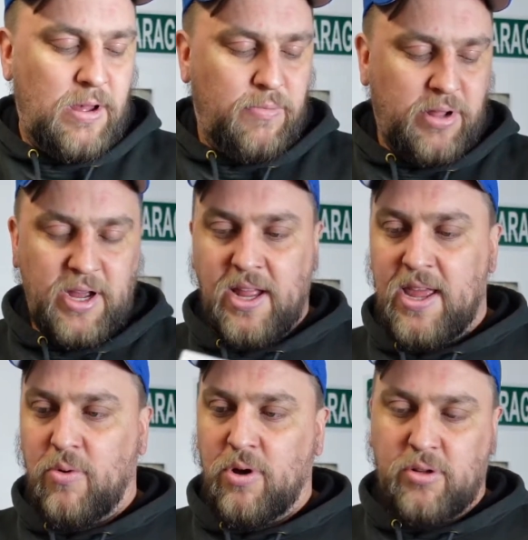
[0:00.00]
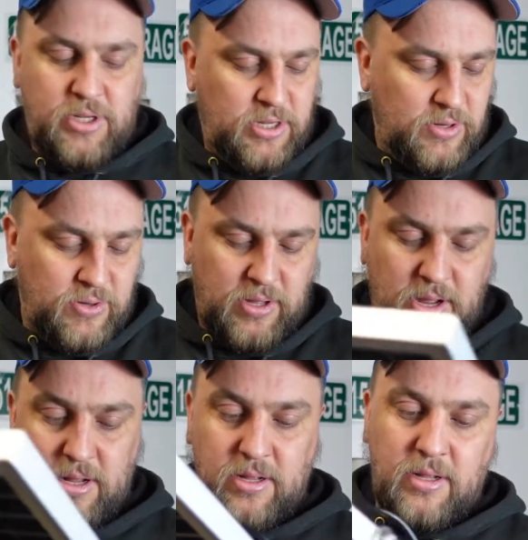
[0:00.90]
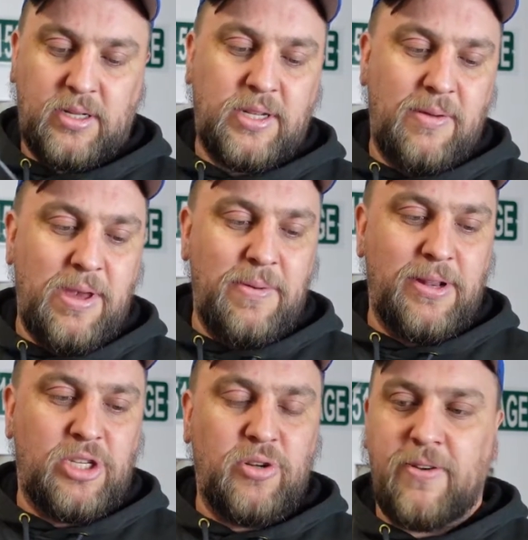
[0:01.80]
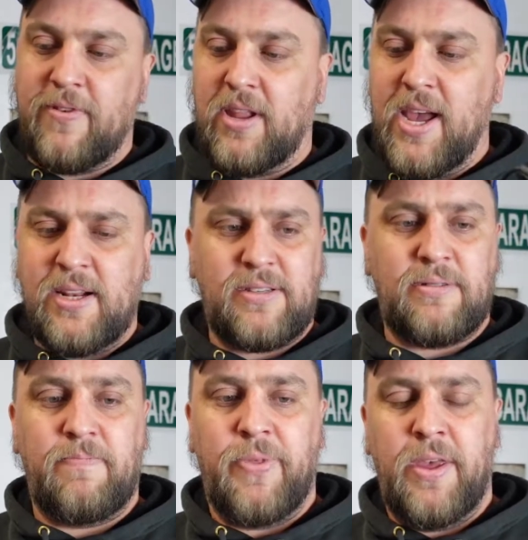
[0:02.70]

plug-in that will go to looks like maybe two different lights.